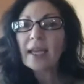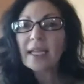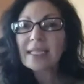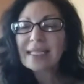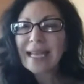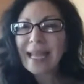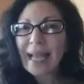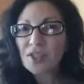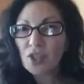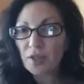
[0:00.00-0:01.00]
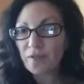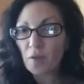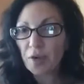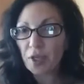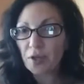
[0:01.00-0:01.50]
it's not as good
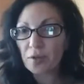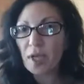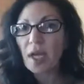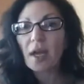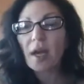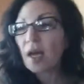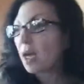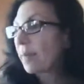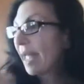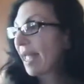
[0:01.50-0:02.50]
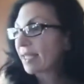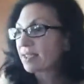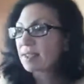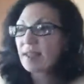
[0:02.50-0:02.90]
for you as